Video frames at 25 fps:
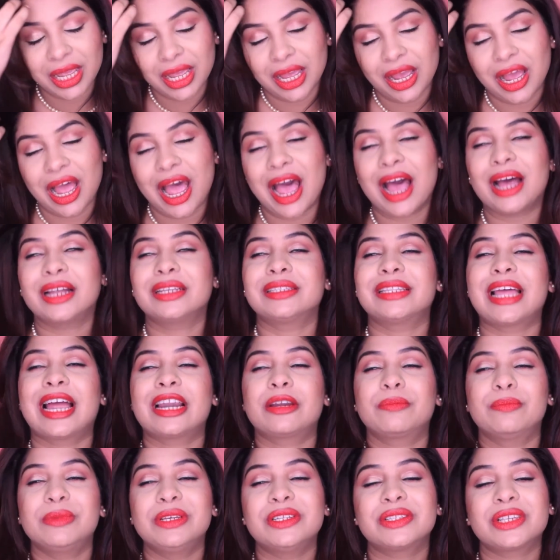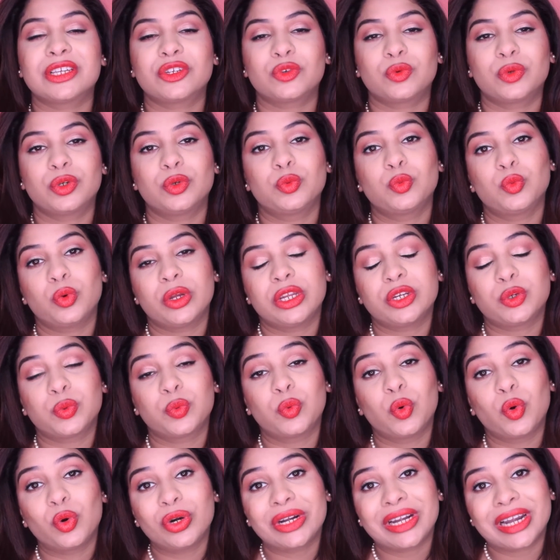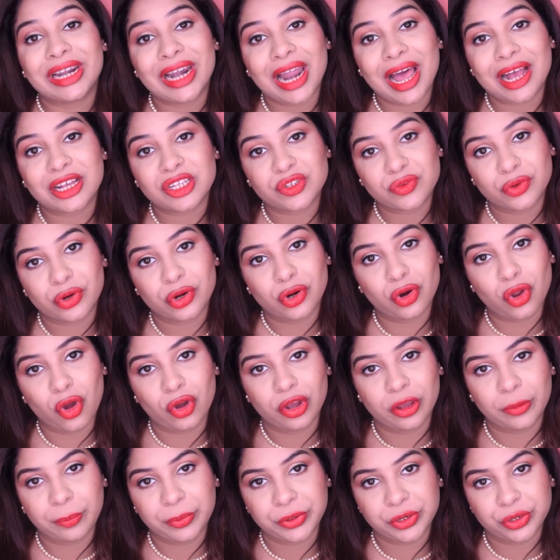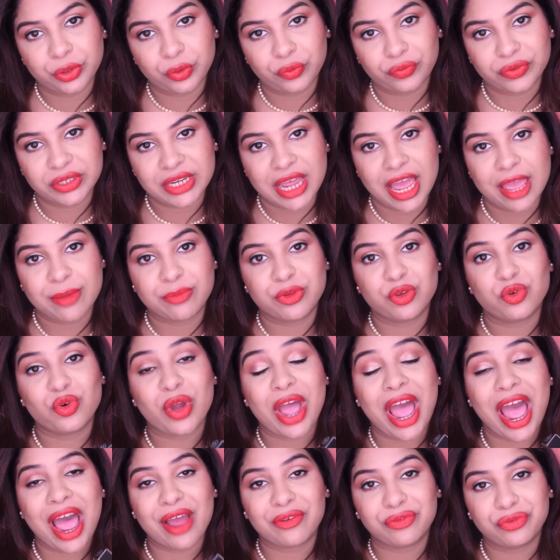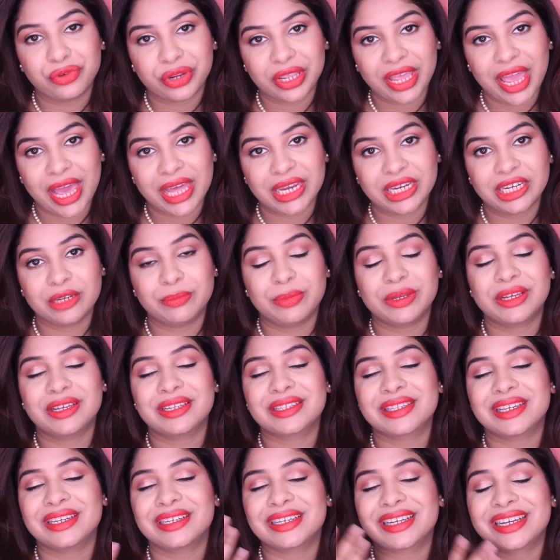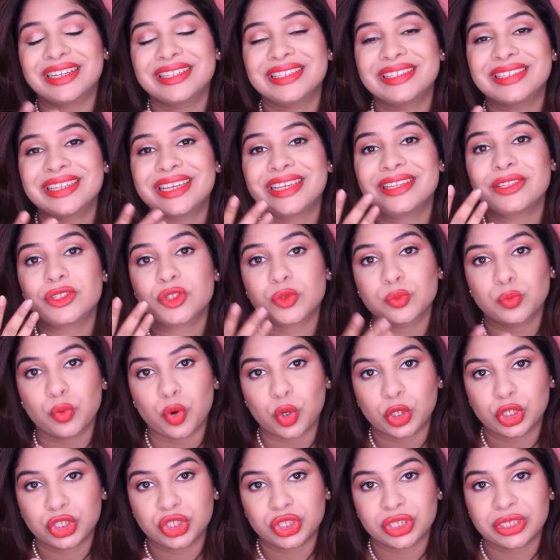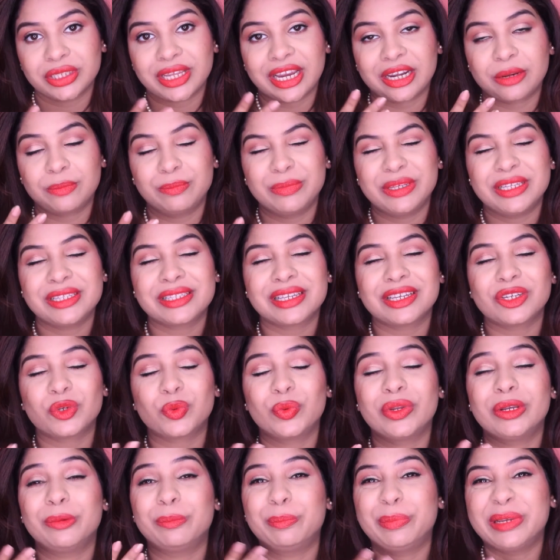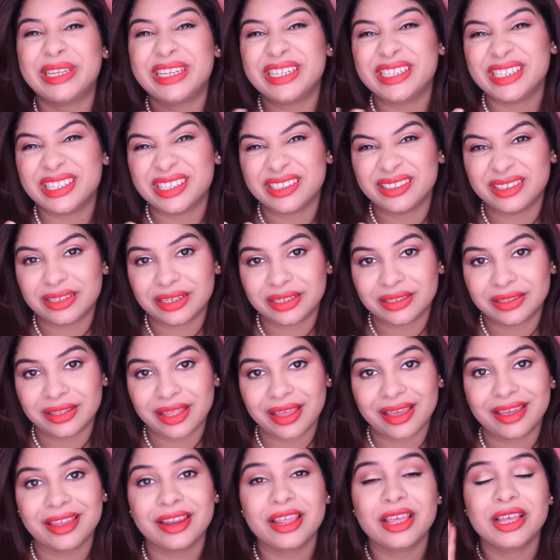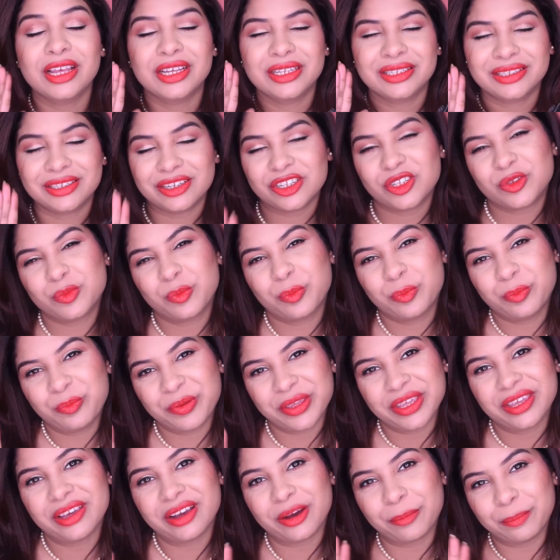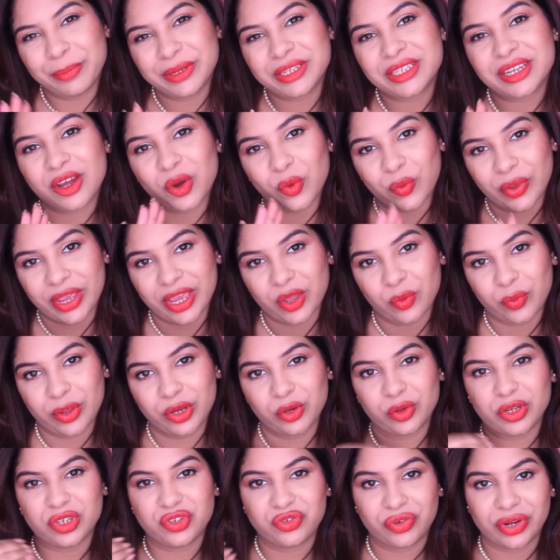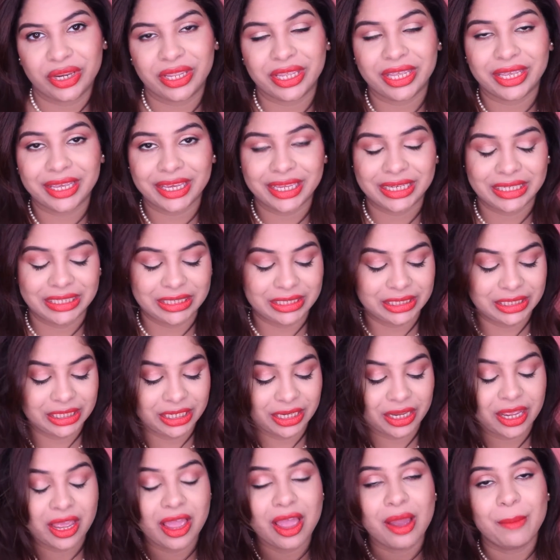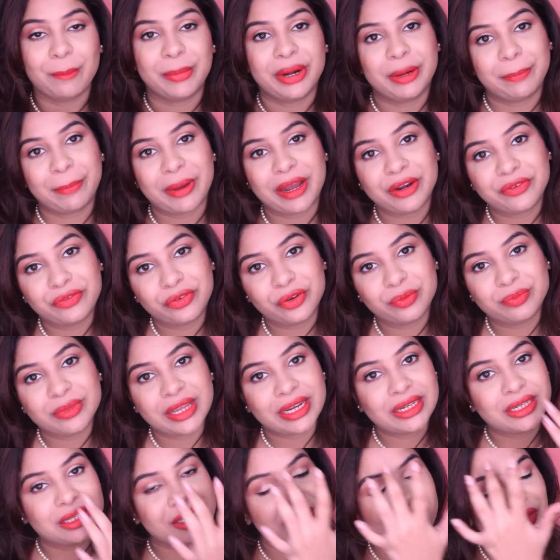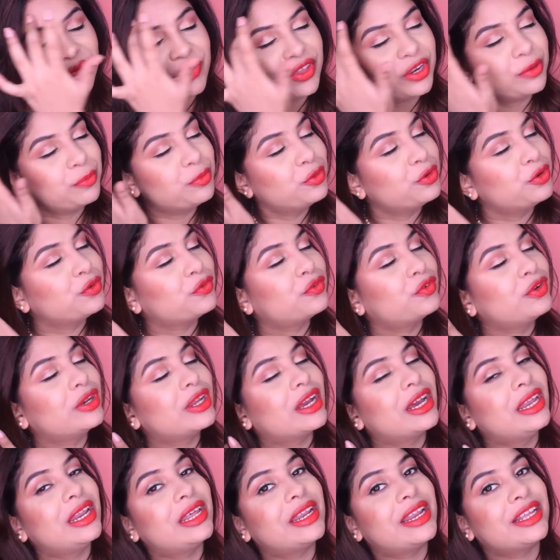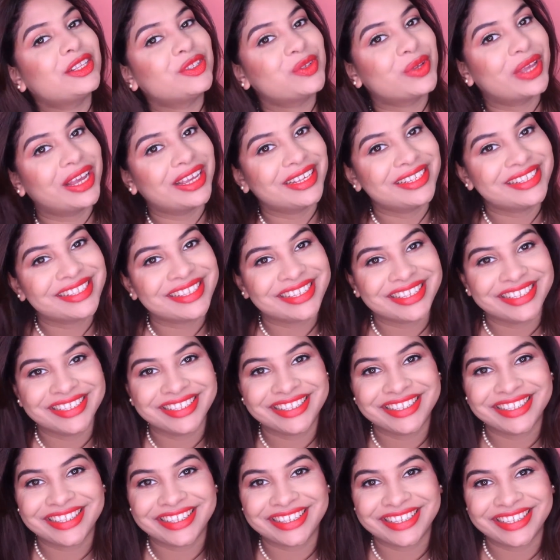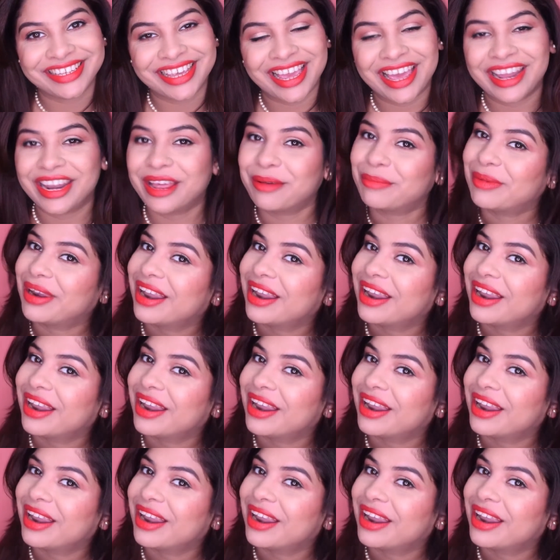and that means it won't last for a longer period of time. You have to carry it because it contains moisture. That means it will bleed here and there. Just be a bit aware when you are drinking and eating, but apart from that, it's a very beautiful color, as you guys can see, and I'm